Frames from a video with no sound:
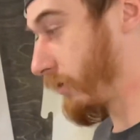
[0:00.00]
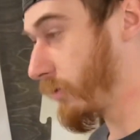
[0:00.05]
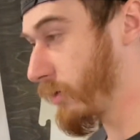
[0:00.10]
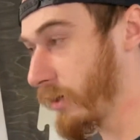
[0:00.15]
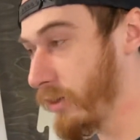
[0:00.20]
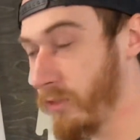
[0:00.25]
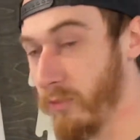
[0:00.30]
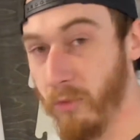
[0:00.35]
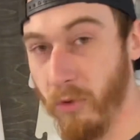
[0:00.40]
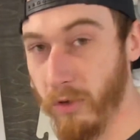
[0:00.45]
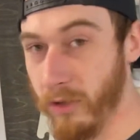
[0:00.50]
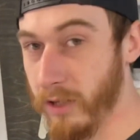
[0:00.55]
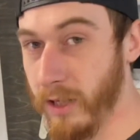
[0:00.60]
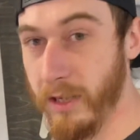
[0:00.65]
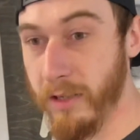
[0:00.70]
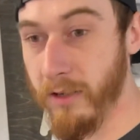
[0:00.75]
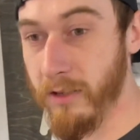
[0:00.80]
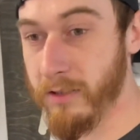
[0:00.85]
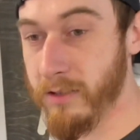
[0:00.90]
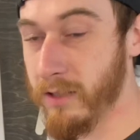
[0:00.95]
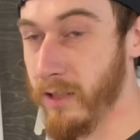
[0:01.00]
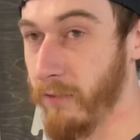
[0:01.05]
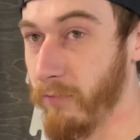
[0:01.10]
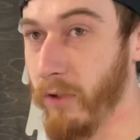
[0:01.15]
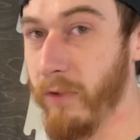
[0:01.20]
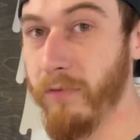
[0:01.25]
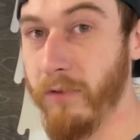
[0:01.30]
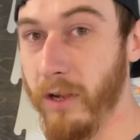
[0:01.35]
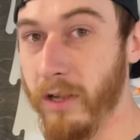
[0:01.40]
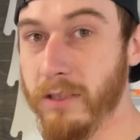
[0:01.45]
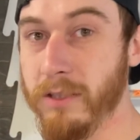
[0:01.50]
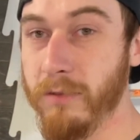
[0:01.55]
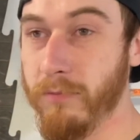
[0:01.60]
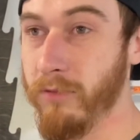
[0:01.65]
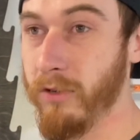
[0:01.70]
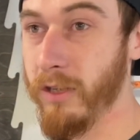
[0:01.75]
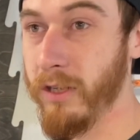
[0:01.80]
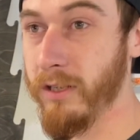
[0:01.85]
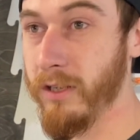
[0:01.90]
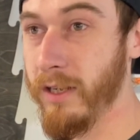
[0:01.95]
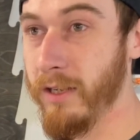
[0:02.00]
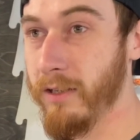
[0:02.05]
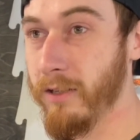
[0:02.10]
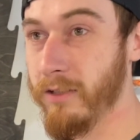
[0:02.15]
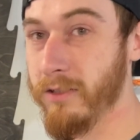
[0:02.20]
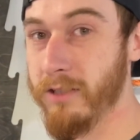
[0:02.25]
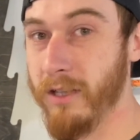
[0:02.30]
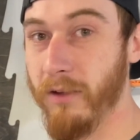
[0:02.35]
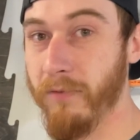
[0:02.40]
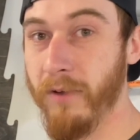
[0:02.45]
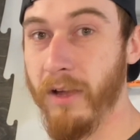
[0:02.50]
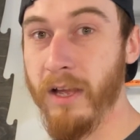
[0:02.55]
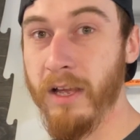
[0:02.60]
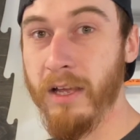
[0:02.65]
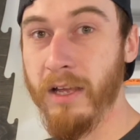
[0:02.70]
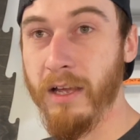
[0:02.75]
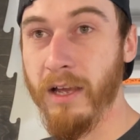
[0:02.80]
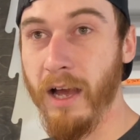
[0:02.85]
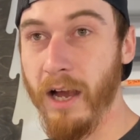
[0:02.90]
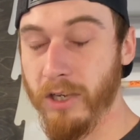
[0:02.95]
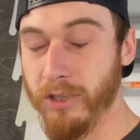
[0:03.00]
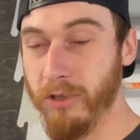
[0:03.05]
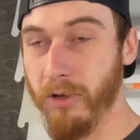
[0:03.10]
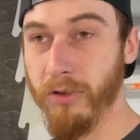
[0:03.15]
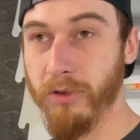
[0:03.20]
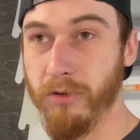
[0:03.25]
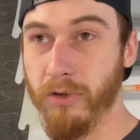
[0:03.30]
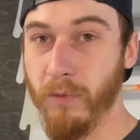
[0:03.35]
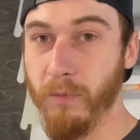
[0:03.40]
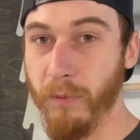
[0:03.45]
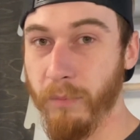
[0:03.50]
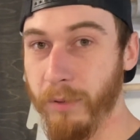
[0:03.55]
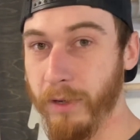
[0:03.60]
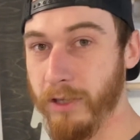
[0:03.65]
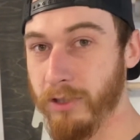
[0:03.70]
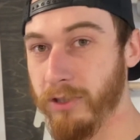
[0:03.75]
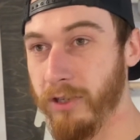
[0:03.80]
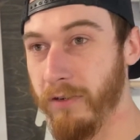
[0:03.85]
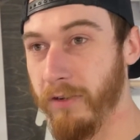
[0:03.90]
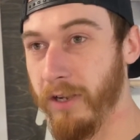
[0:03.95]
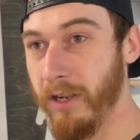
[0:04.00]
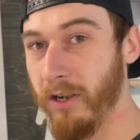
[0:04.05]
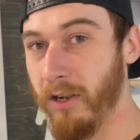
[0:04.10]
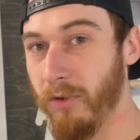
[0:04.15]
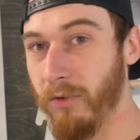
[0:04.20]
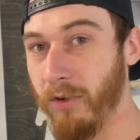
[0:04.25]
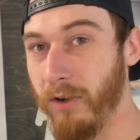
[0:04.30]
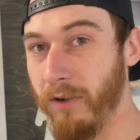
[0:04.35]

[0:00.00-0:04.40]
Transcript: You can do more detailed stuff. We've done some really detailed stuff. Actually, I'll throw up a picture here